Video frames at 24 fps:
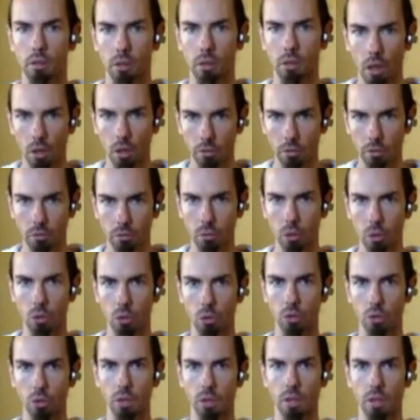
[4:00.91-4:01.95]
of
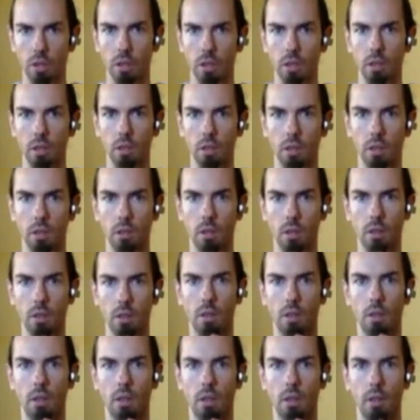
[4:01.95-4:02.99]
reducing
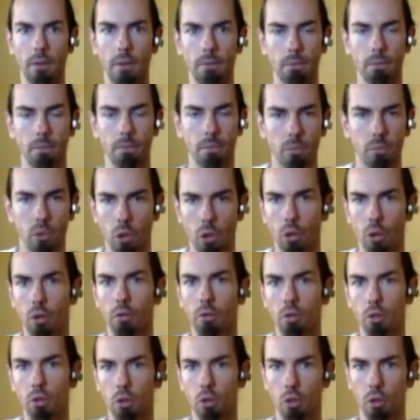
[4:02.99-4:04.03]
the
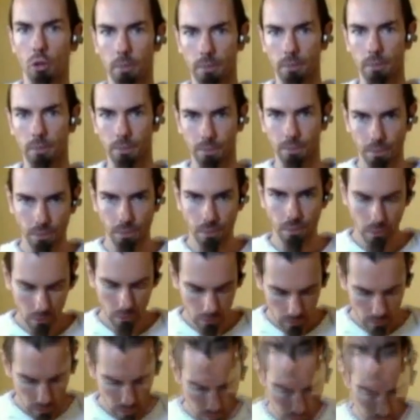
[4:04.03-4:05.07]
curvature.
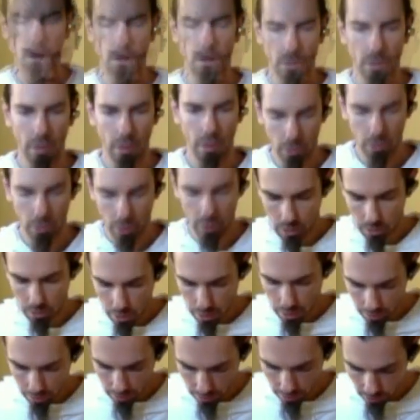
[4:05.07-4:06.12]
And already
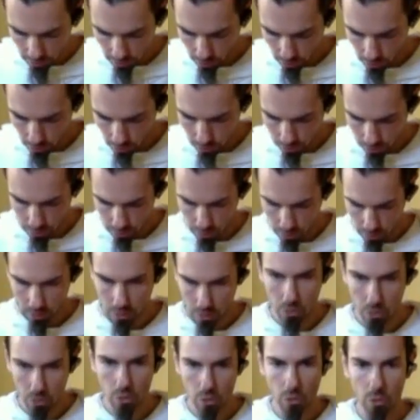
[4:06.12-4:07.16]
by integrating
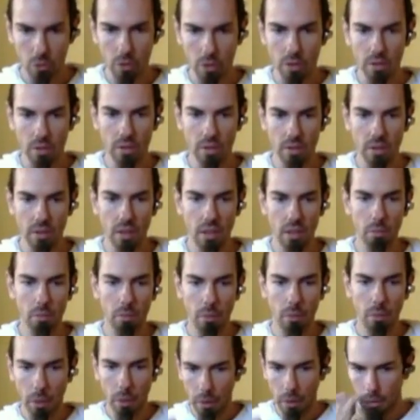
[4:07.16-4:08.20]
those 3 steps,
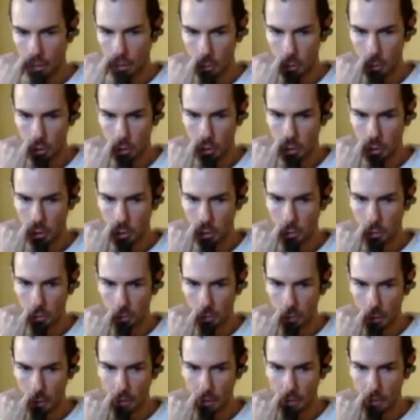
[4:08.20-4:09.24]
you should
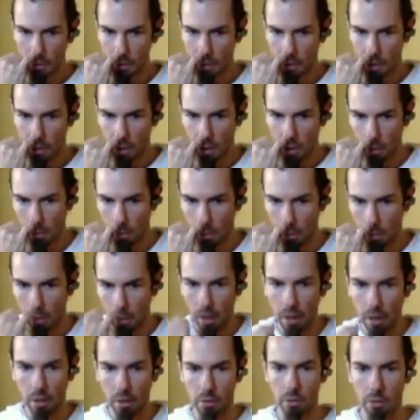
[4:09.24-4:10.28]
reach
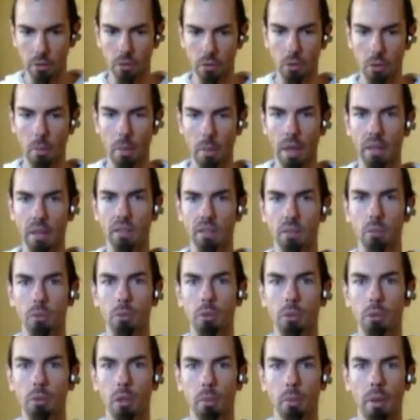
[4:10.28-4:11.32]
about the
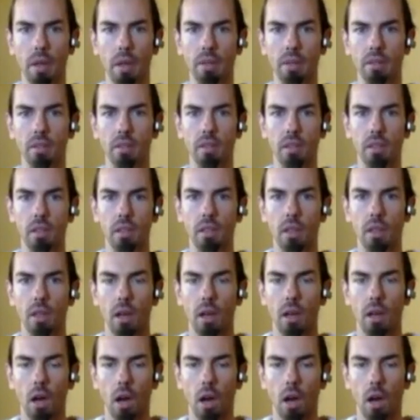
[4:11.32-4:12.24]
maximum capacity